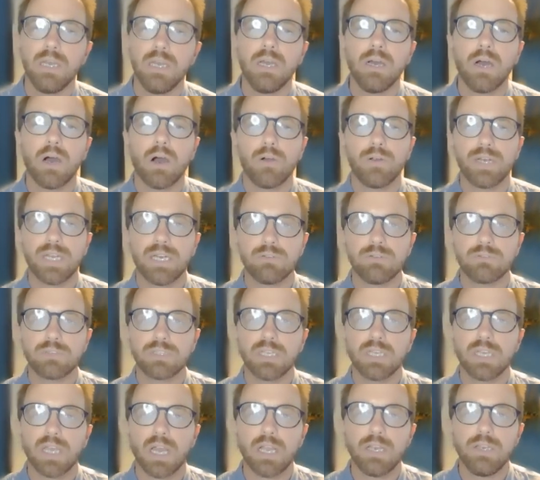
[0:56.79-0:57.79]
are
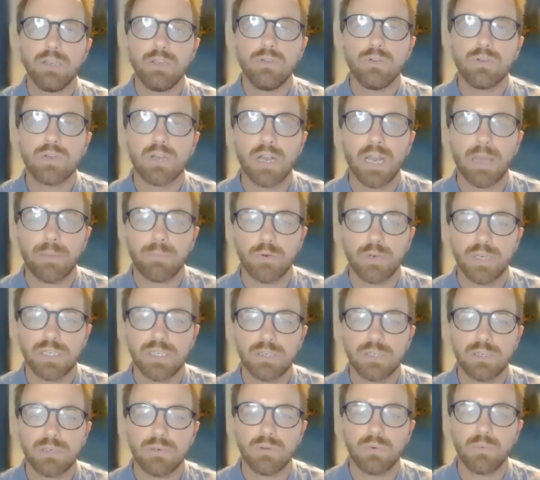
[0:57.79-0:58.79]
announcing a new
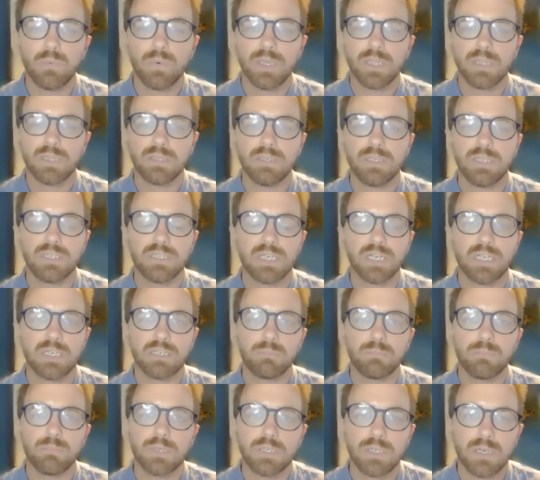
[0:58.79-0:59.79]
collaboration with Nishant
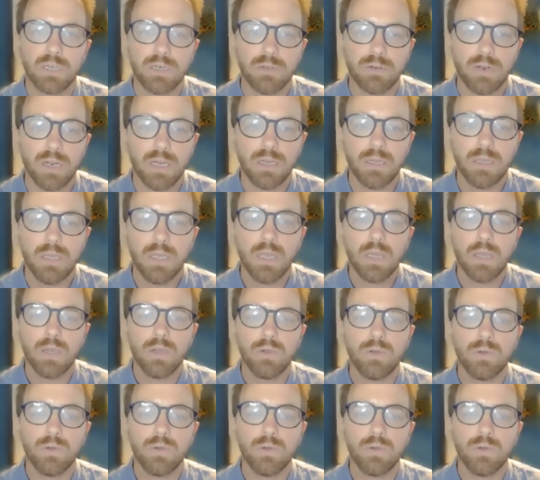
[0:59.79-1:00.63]
Bajara, who